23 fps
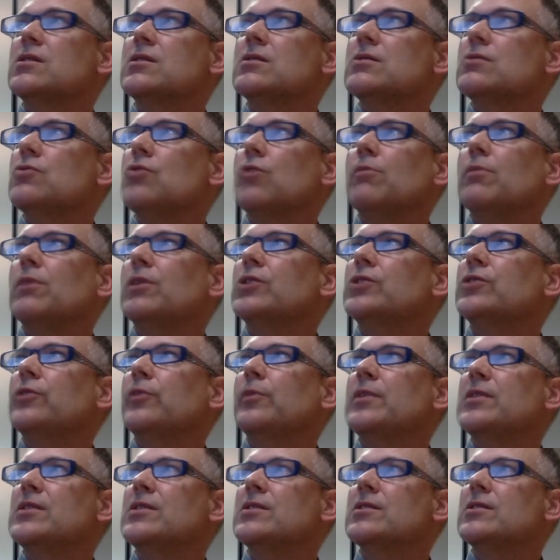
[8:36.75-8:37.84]
not much of a
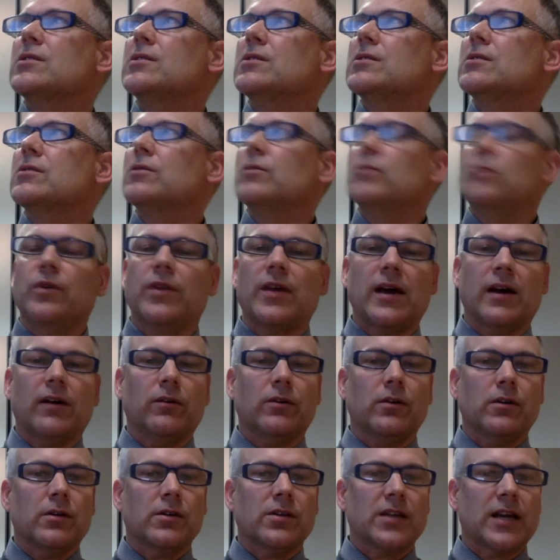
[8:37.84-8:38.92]
business without
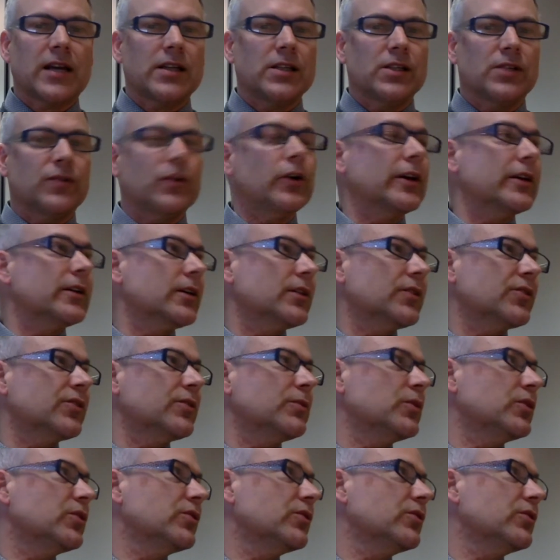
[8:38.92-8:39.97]
satisfied customers.